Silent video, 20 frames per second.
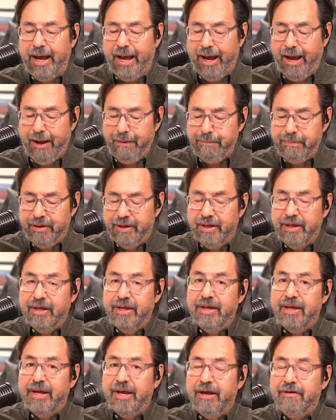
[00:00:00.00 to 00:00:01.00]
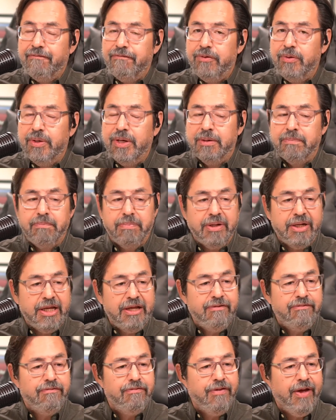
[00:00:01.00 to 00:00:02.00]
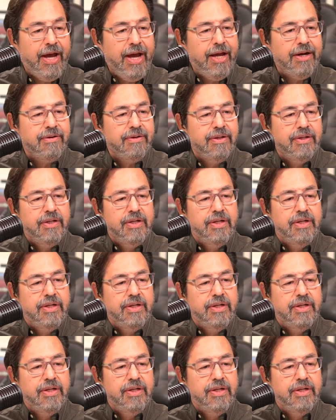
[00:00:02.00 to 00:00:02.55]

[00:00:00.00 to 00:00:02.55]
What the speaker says: app, if you can believe that.